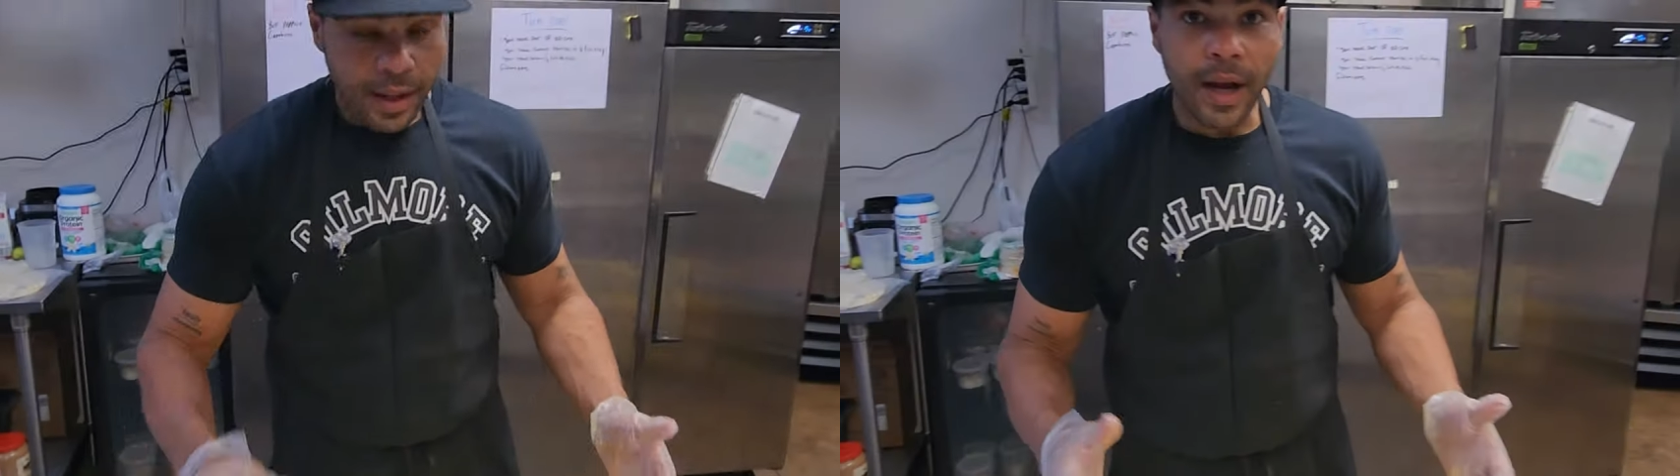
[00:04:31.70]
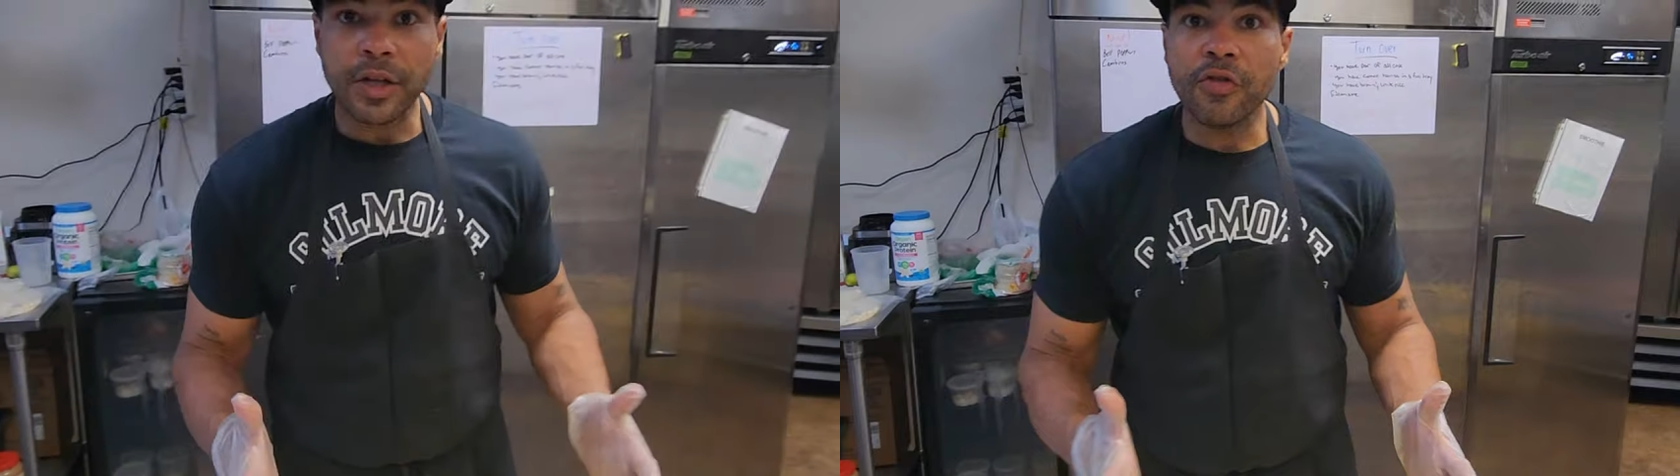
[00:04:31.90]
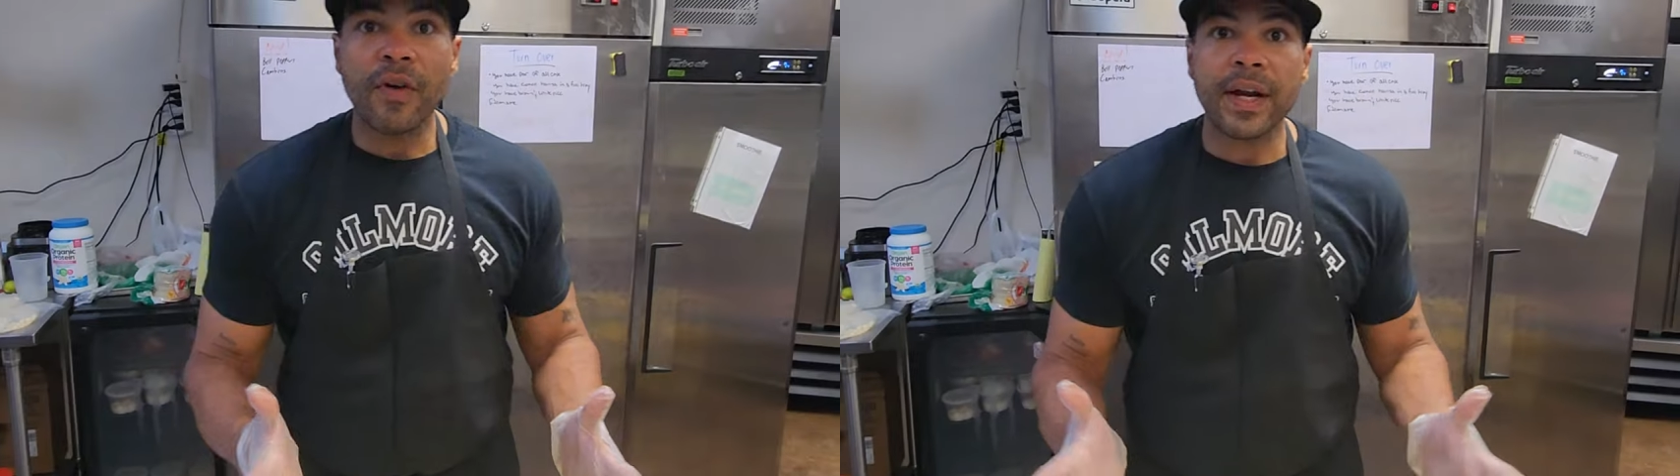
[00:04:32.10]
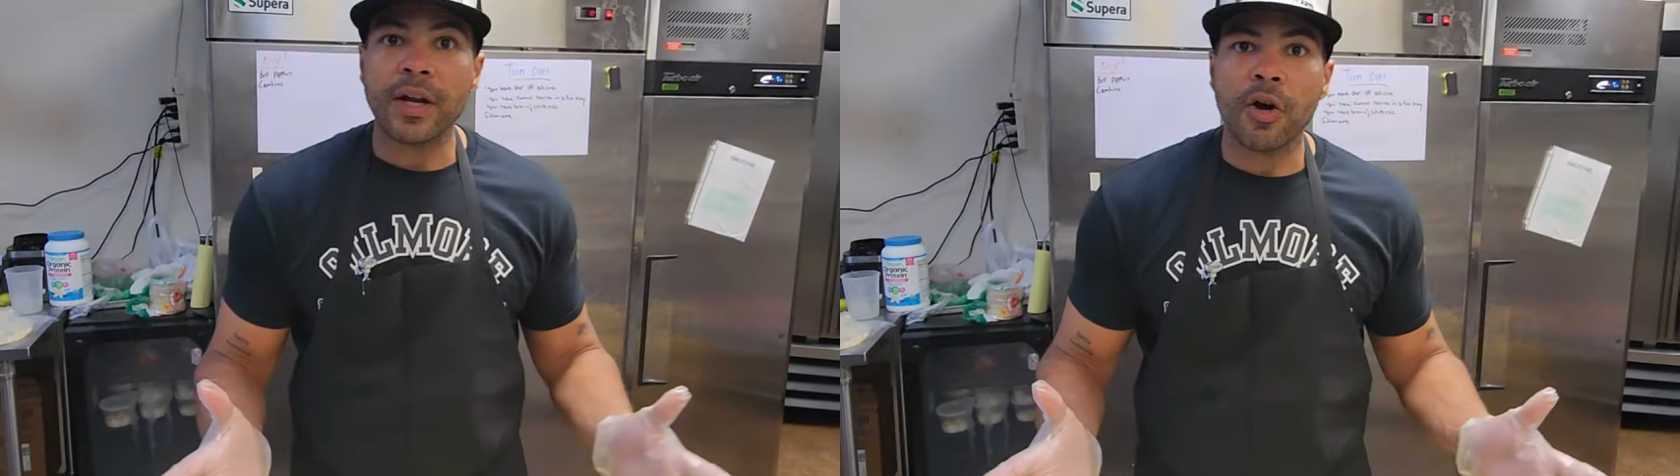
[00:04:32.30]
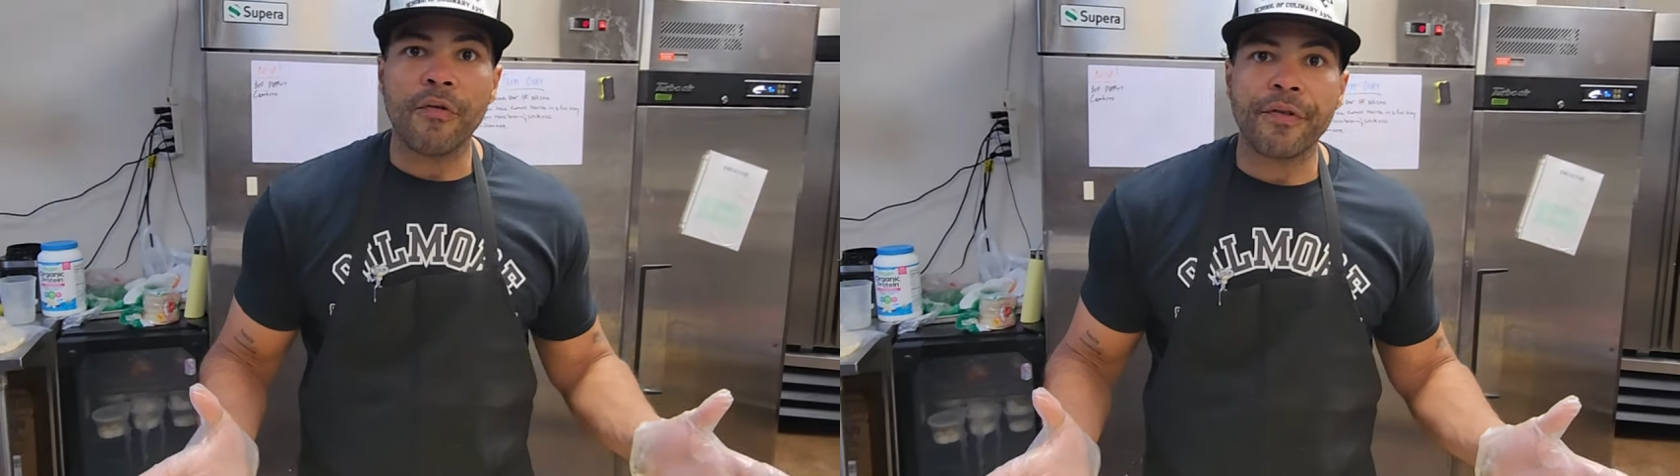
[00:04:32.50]
and you're ready to
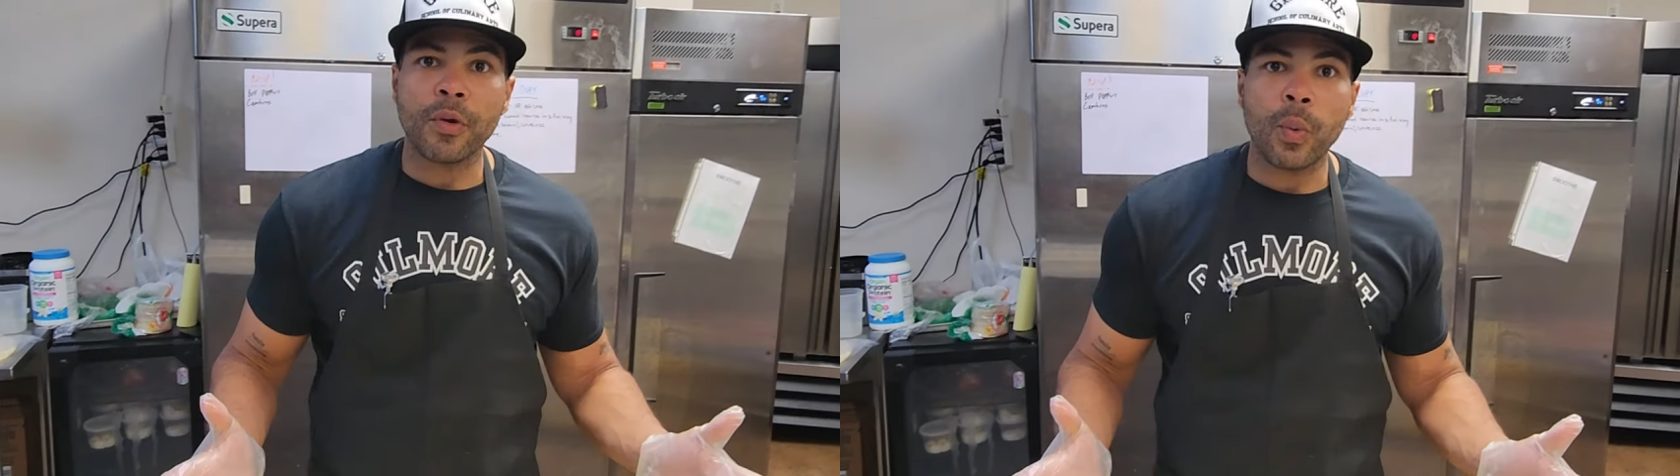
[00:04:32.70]
go for the